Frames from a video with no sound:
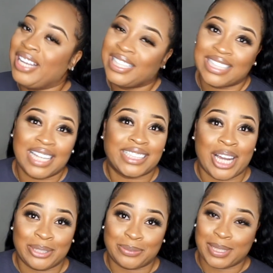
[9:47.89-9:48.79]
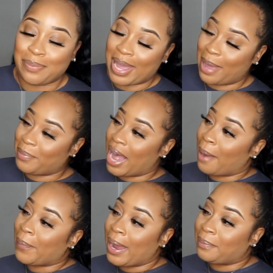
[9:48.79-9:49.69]
that sounds really bad, but
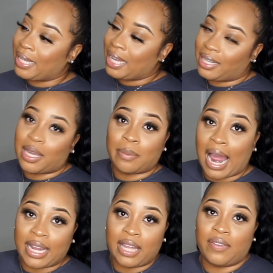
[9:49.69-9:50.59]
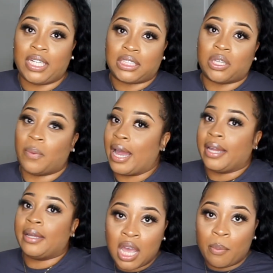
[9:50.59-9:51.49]
I'll probably end up like giving this away.